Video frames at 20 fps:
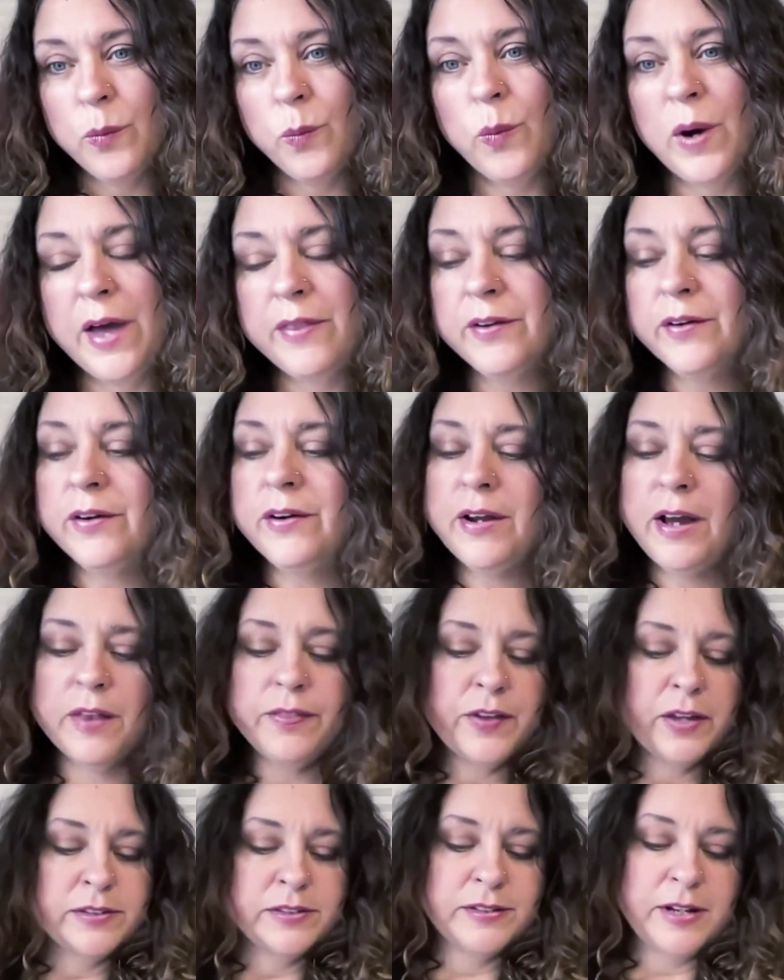whether or
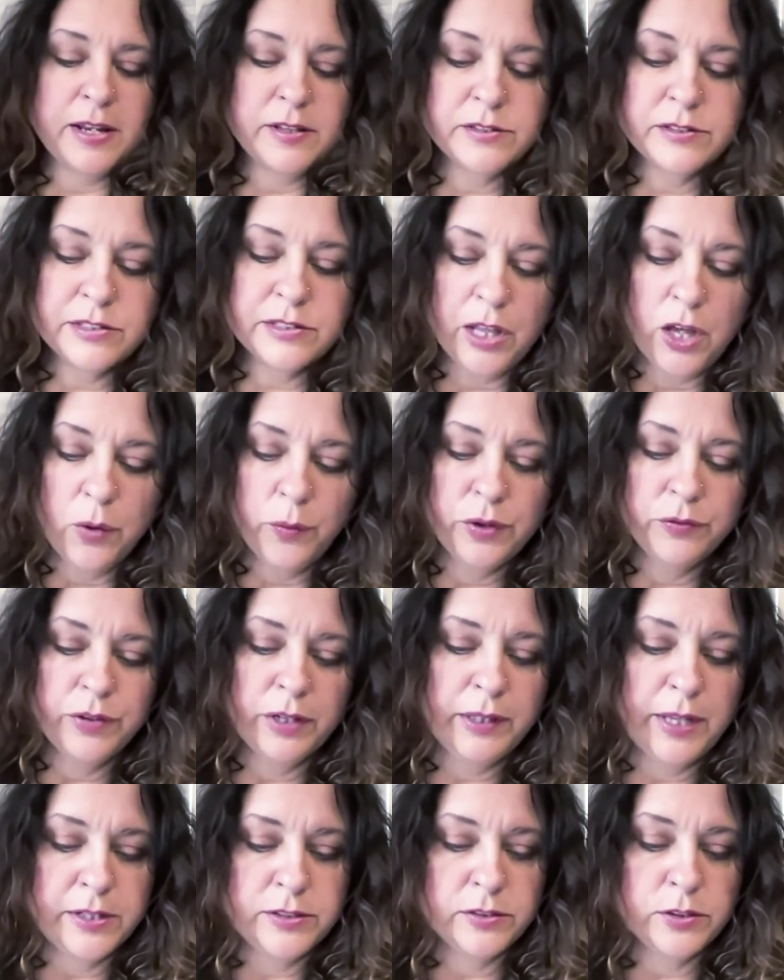not they stay slow in
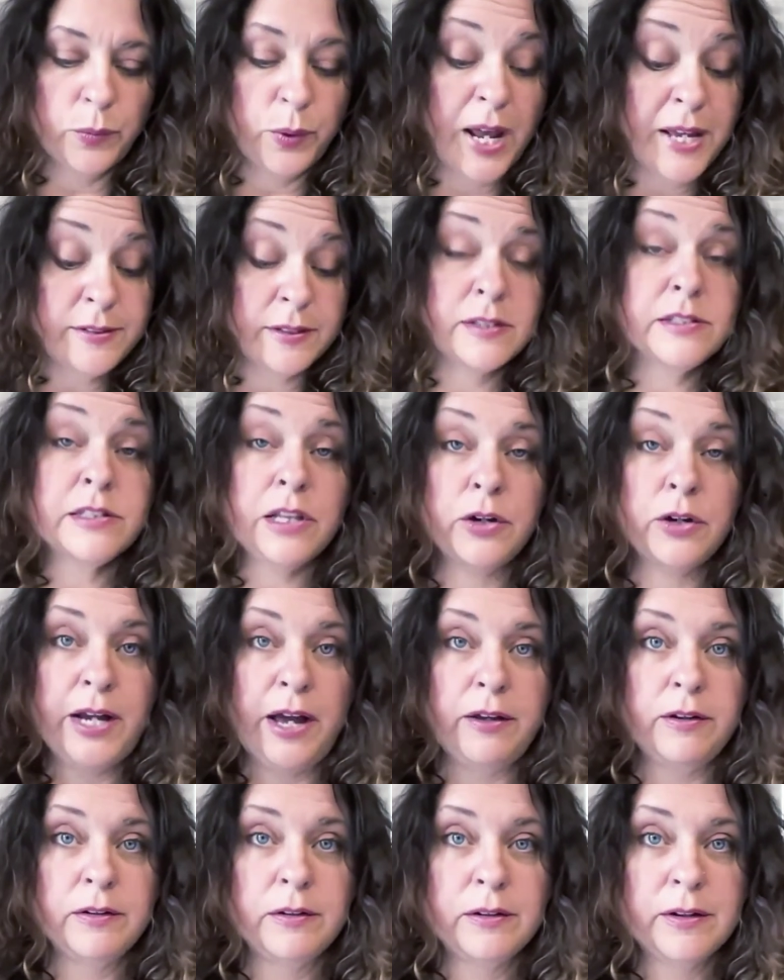relation. So when I say slow
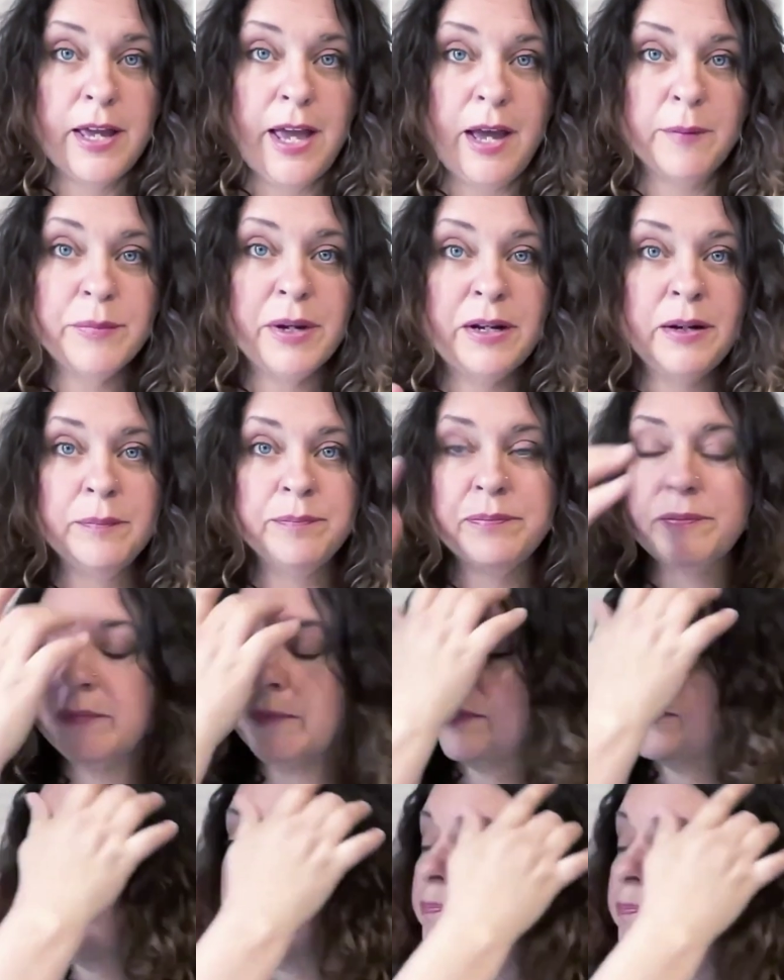down, okay, I'm going to
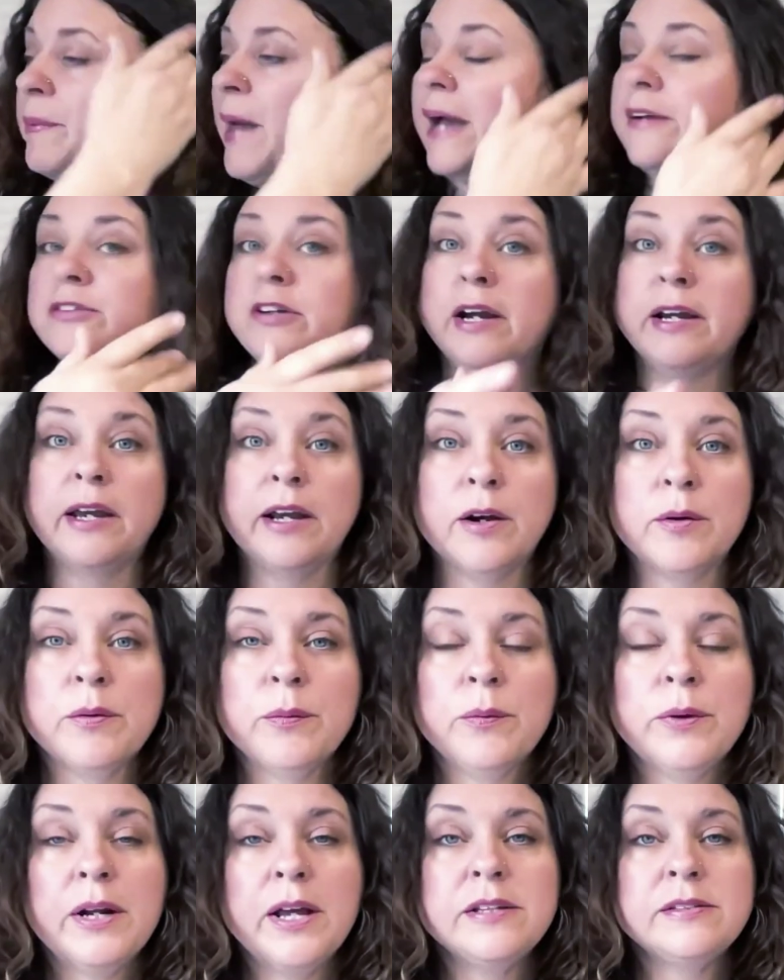backtrack here.
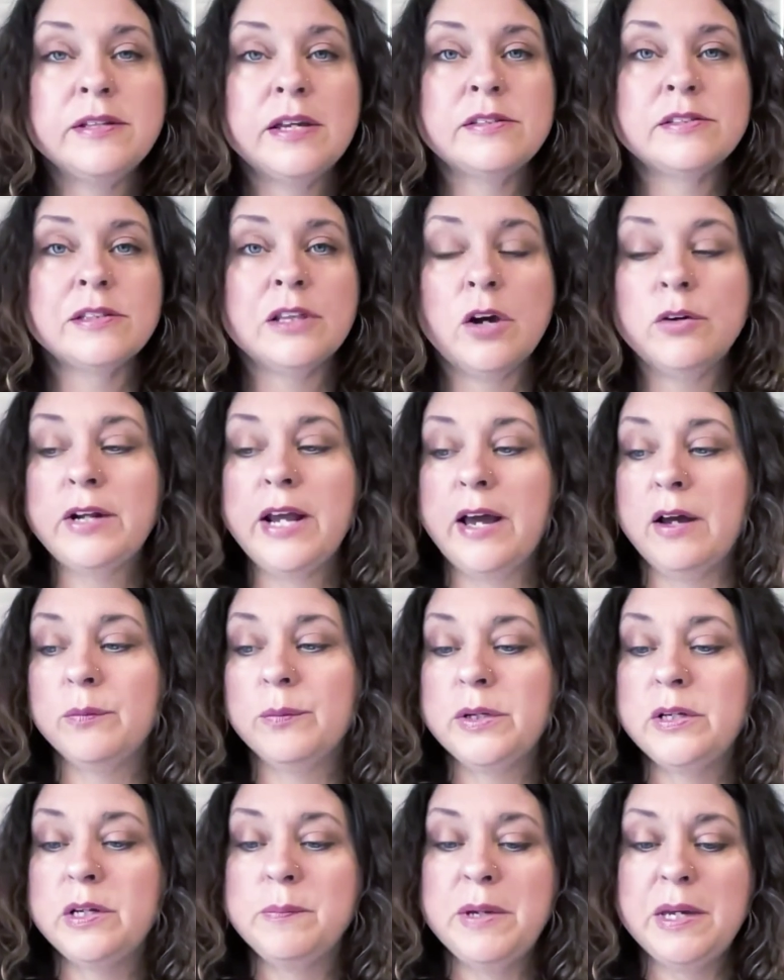When I say slow
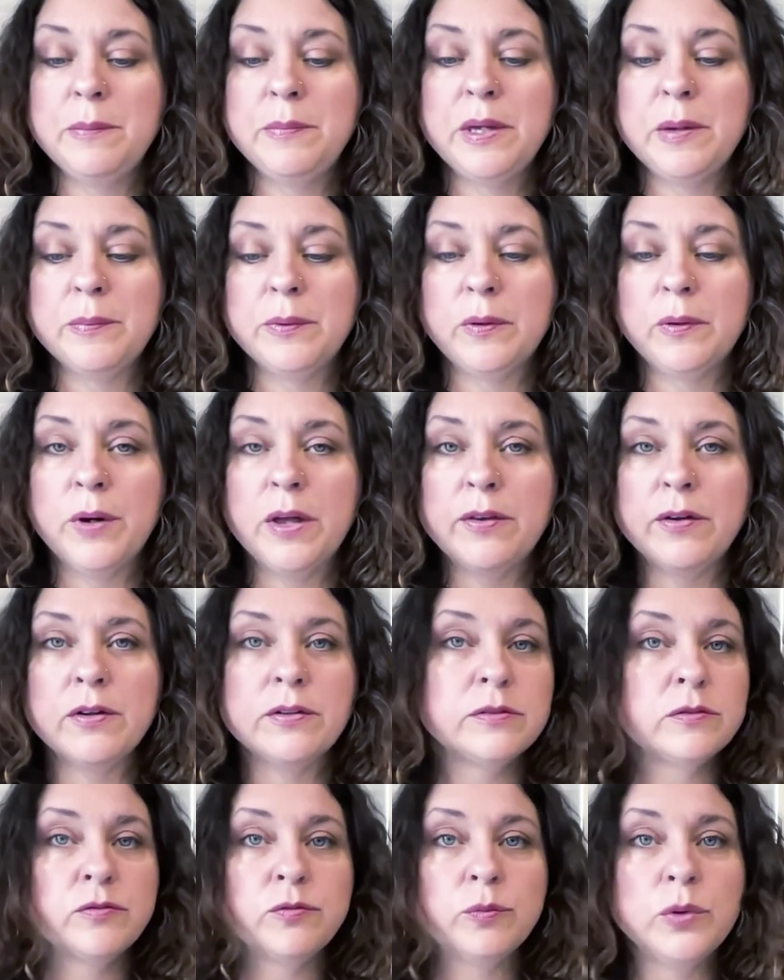down, when you meet people,
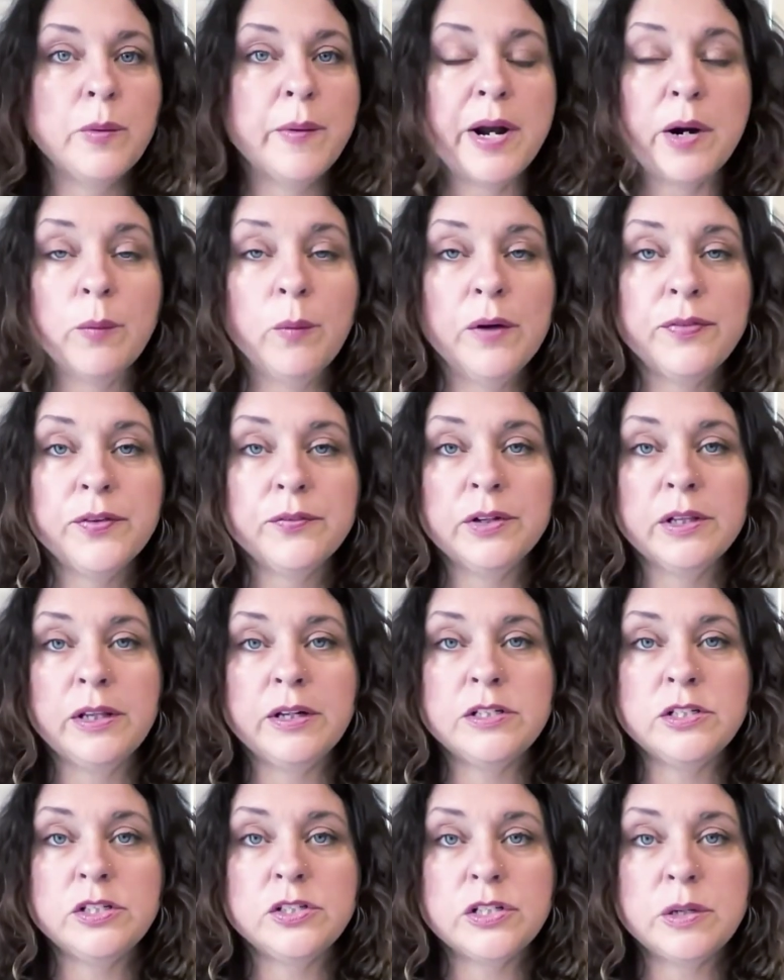no matter what the
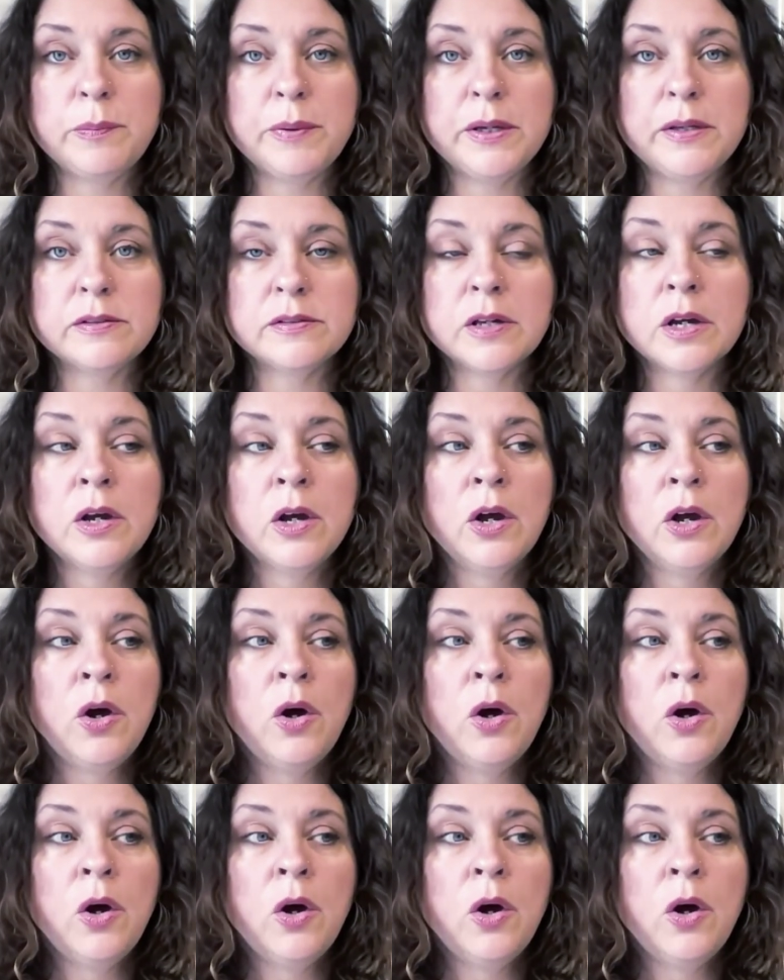relationship is,